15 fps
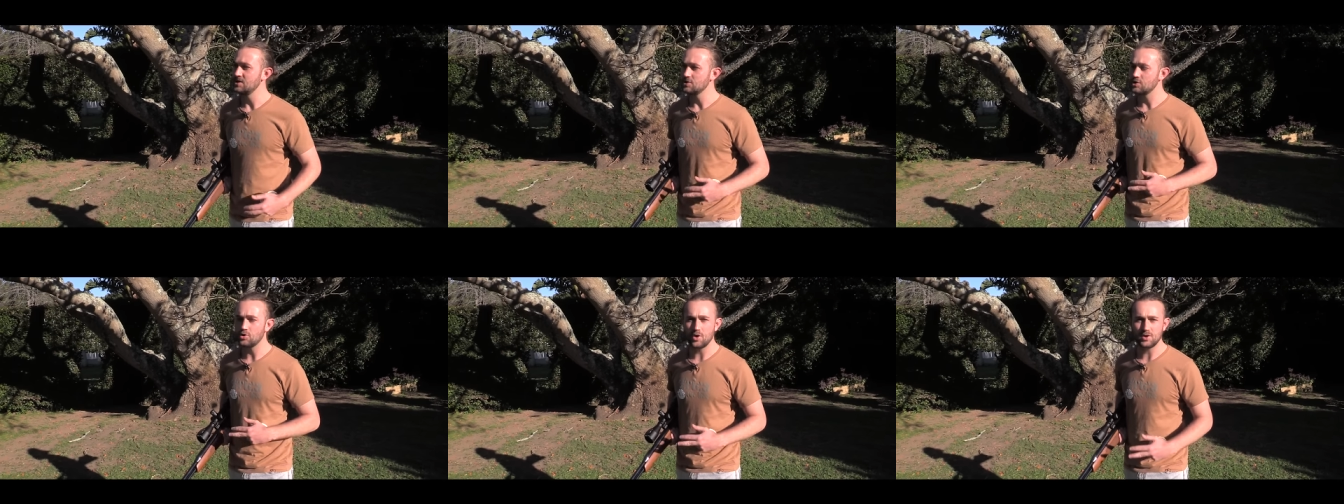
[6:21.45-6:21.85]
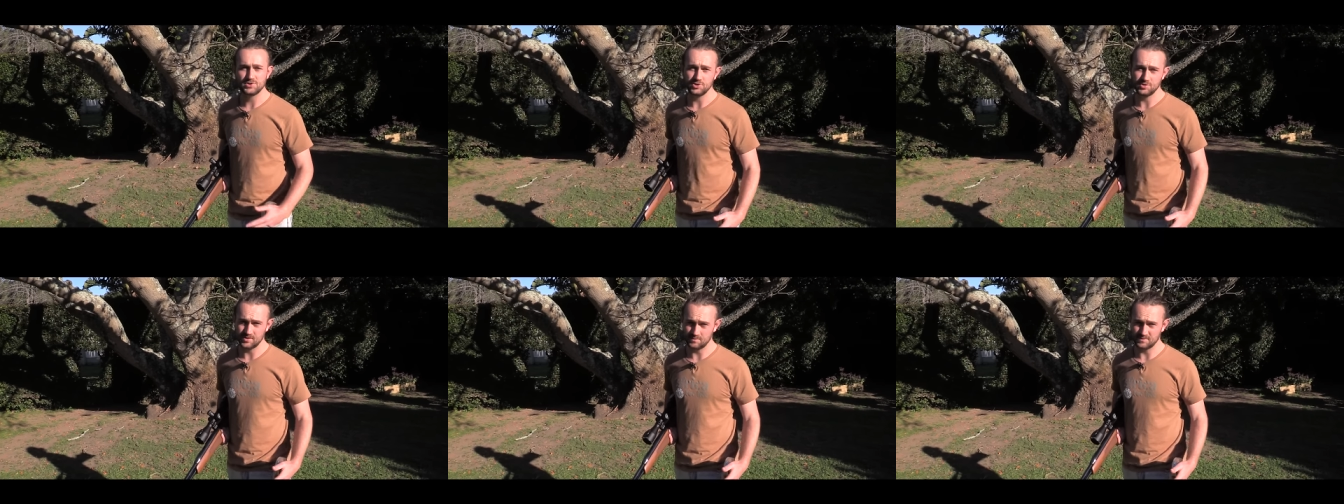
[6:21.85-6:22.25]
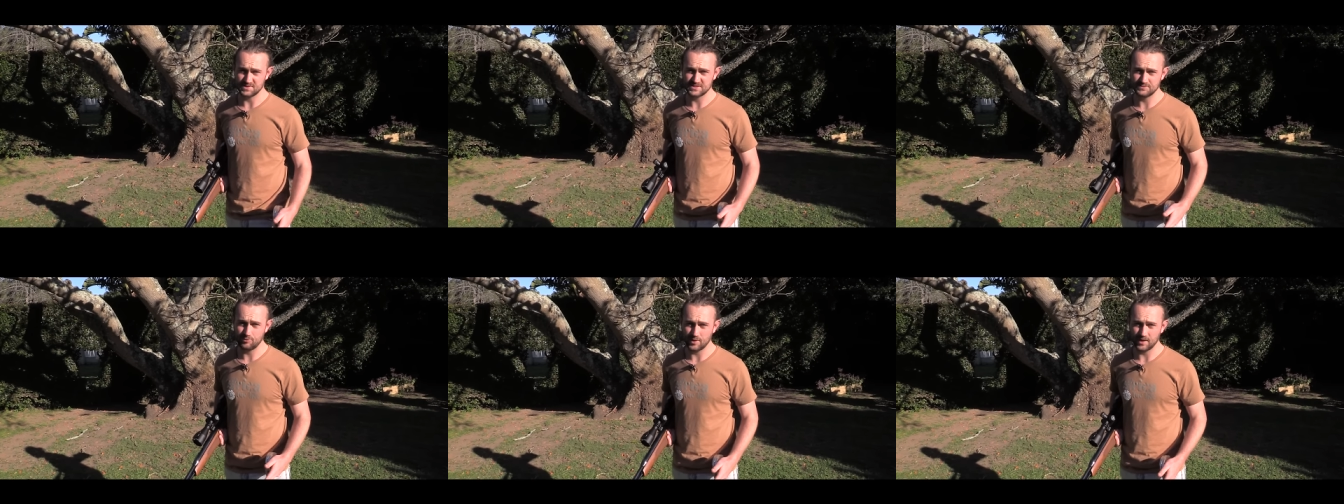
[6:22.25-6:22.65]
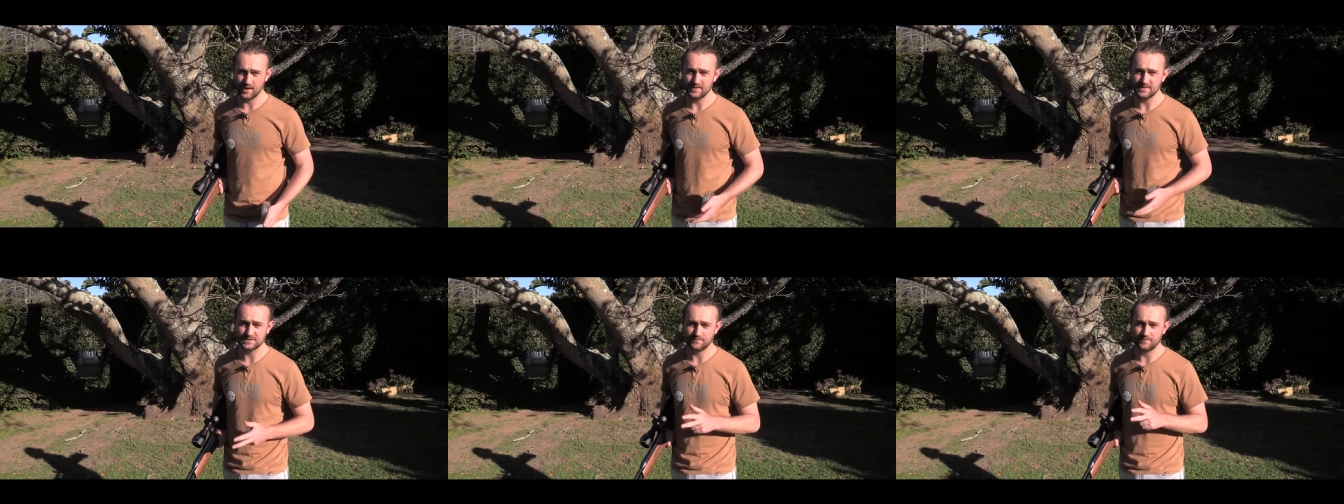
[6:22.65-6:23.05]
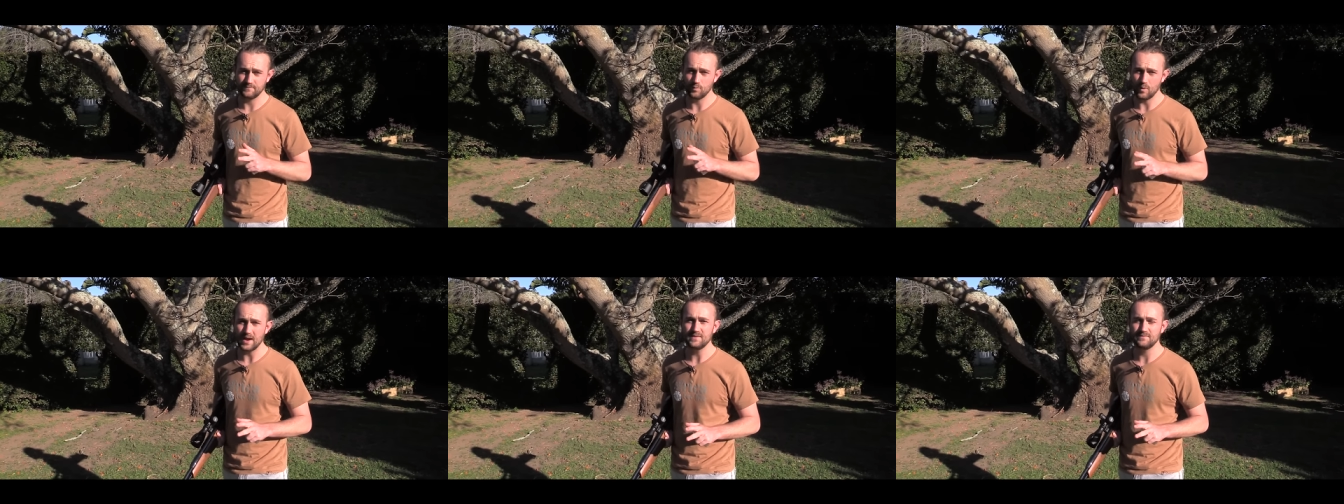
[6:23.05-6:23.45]
You can't do that with a Springer, and there's
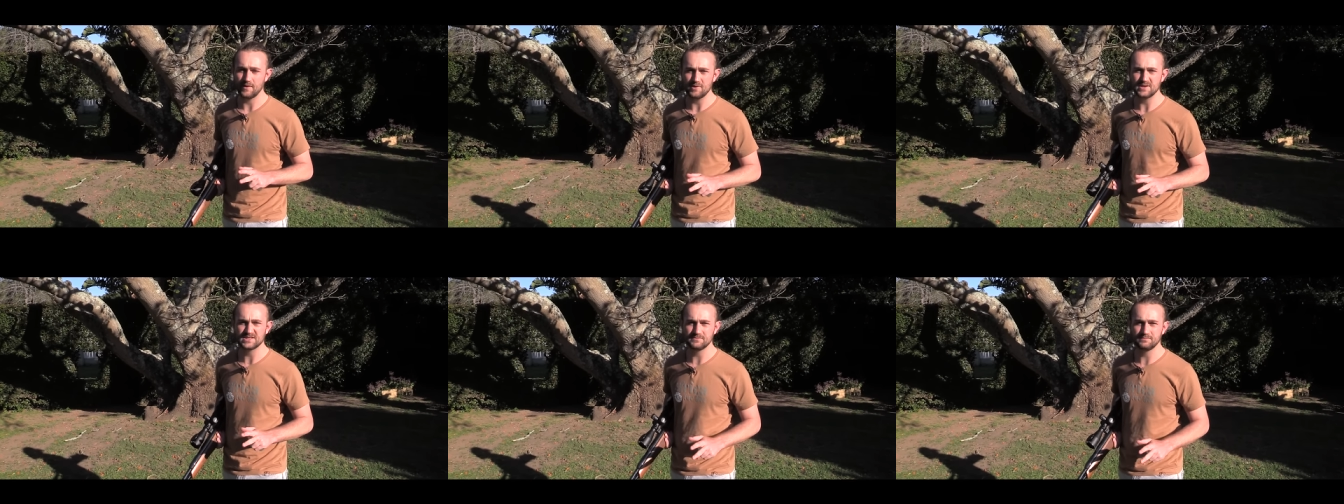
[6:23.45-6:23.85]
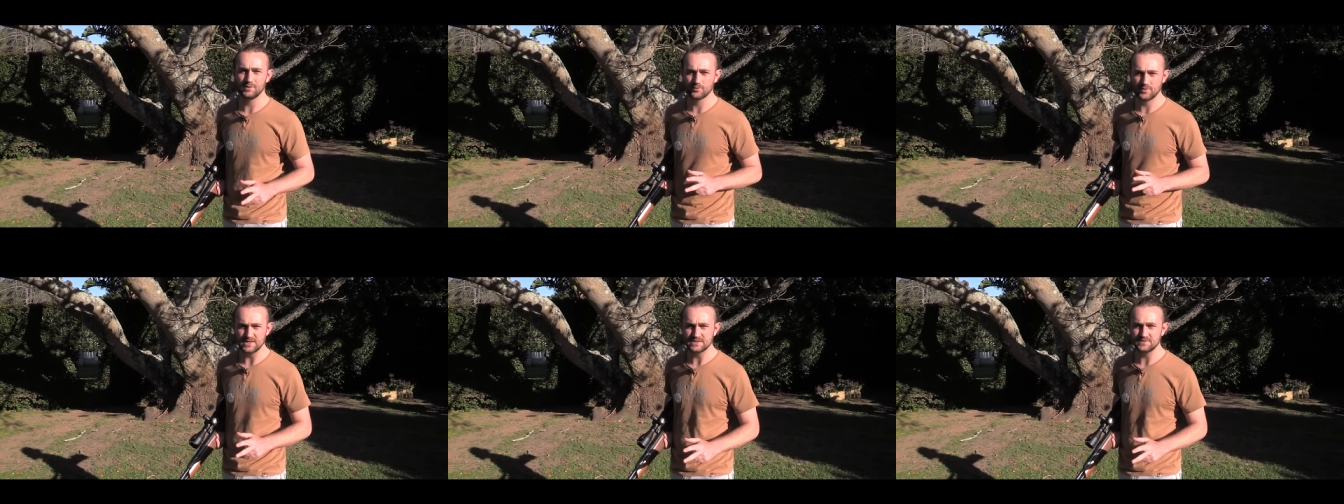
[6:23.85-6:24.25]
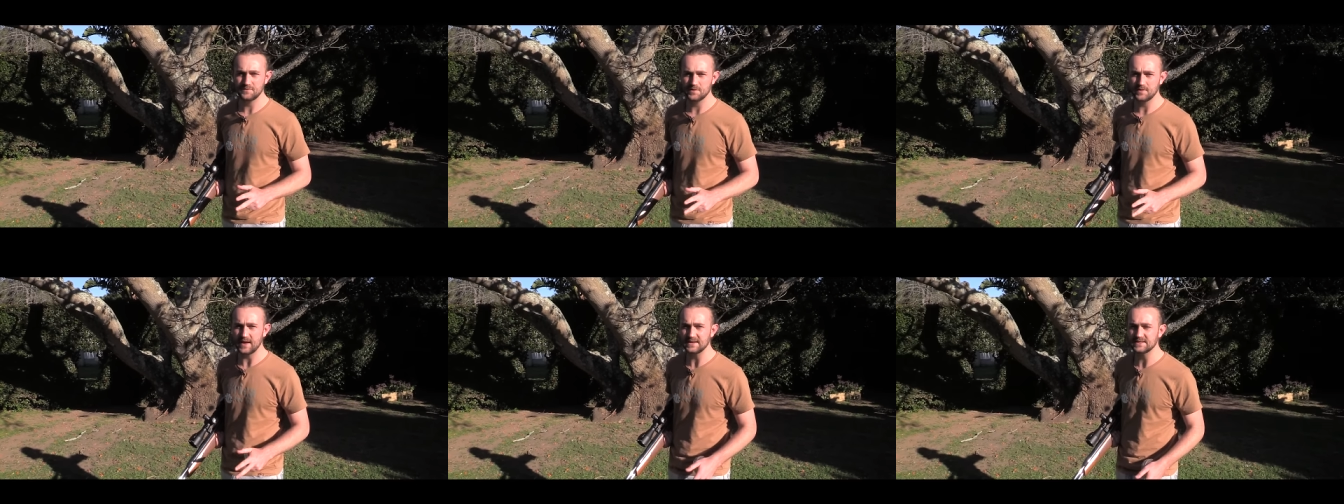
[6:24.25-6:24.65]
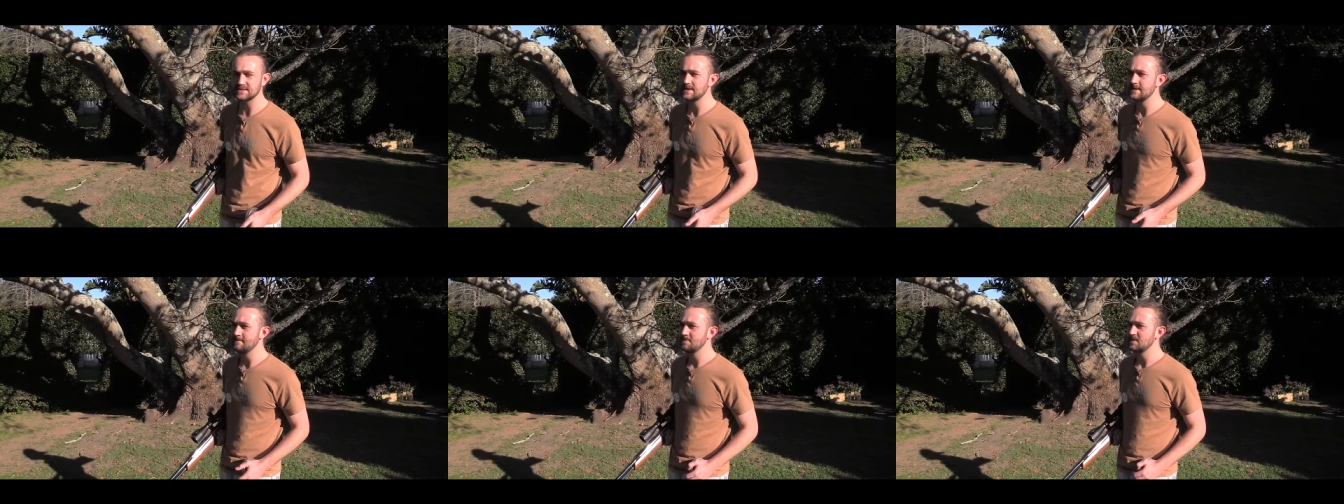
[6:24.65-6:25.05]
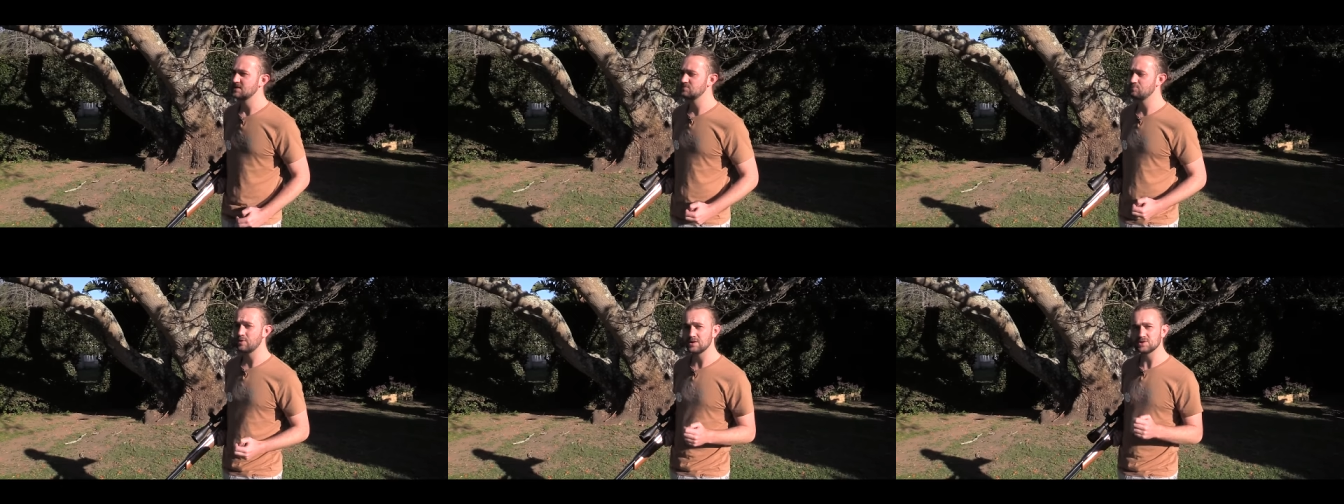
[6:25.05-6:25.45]
one very simple reason for that.
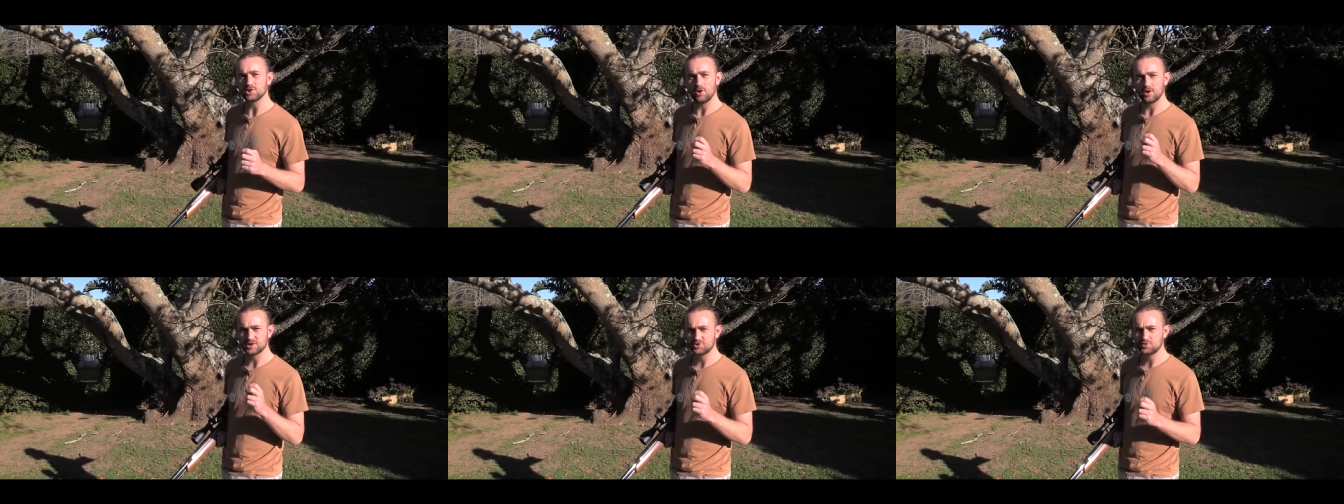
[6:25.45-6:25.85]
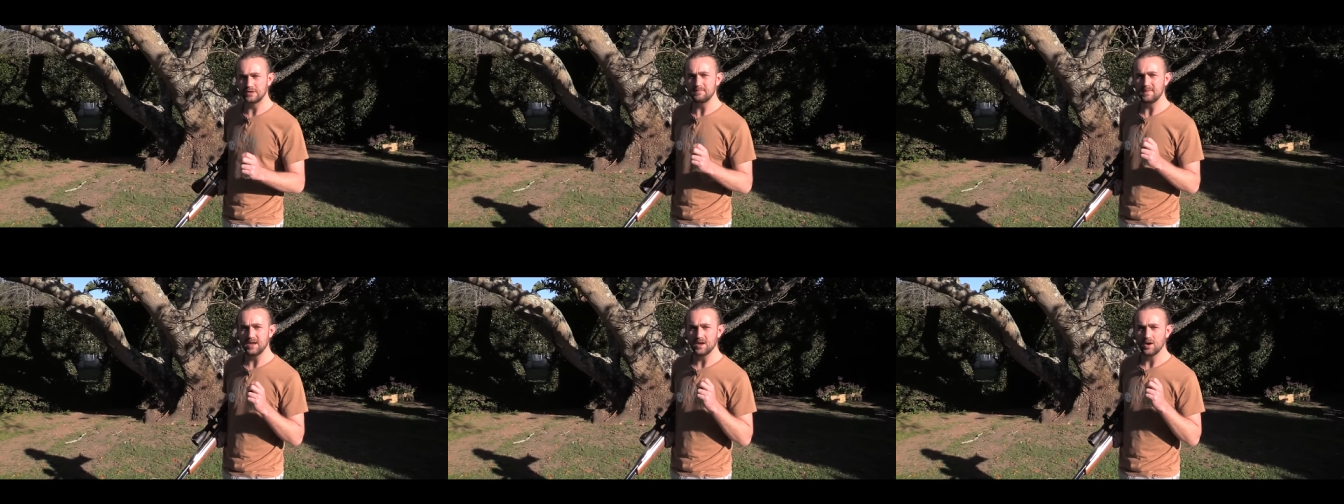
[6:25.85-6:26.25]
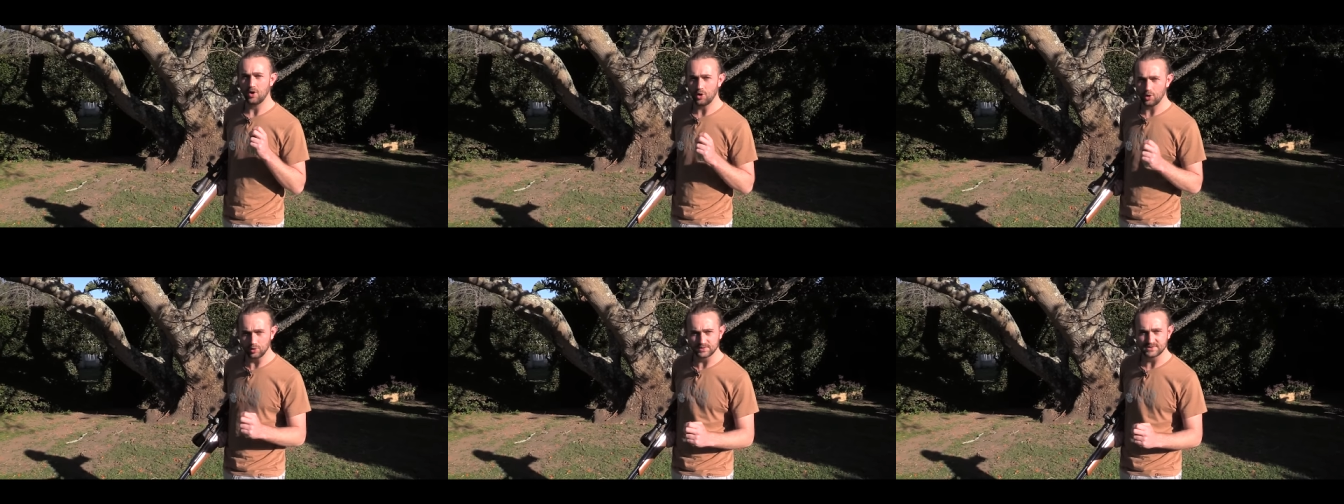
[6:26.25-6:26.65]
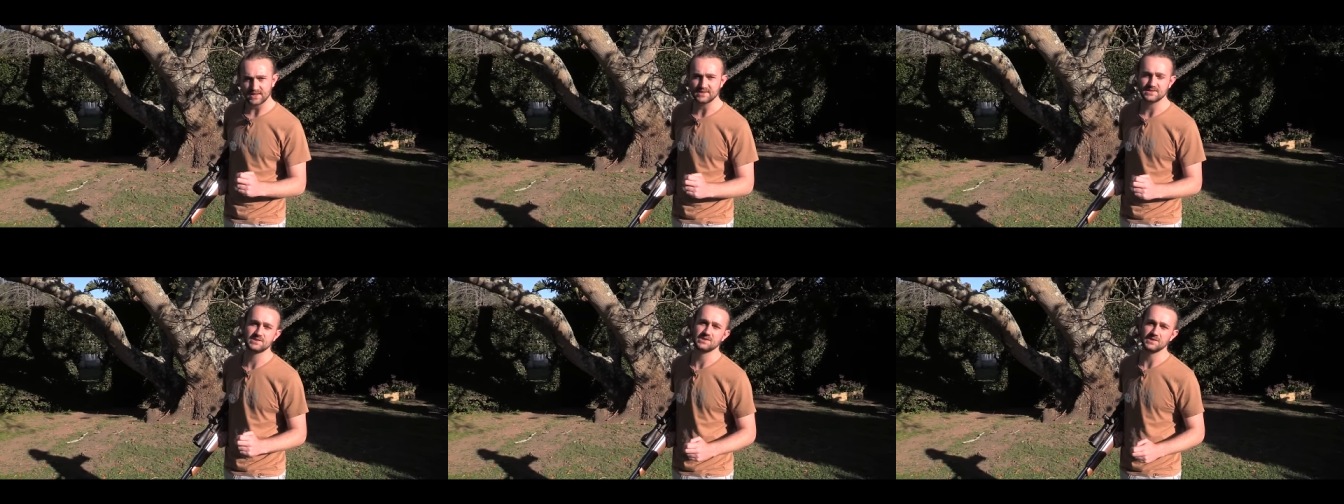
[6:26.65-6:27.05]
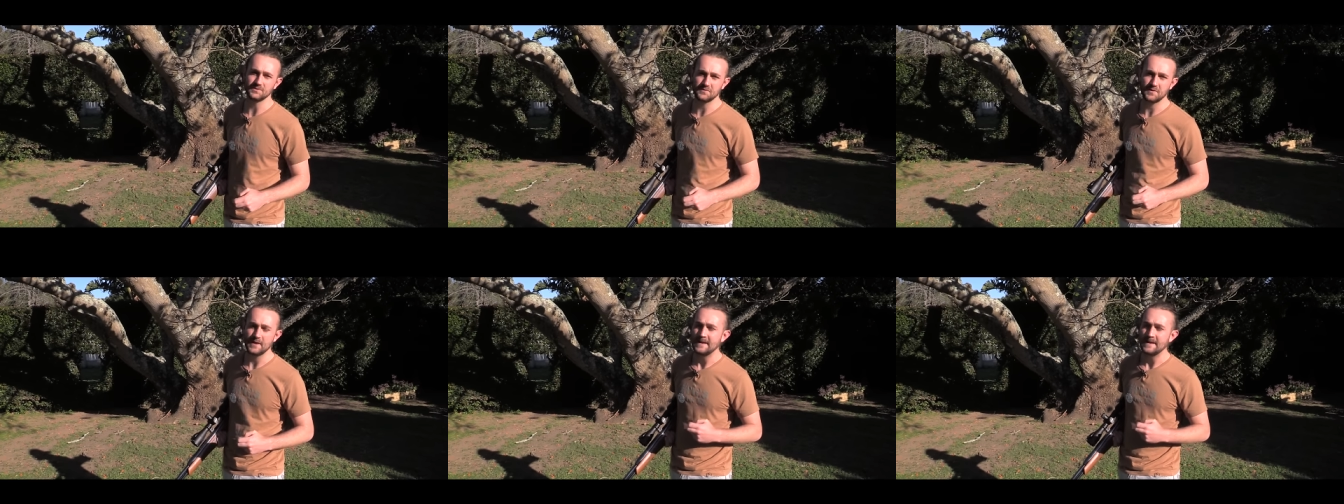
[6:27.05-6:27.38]
Springers are extremely hold sensitive,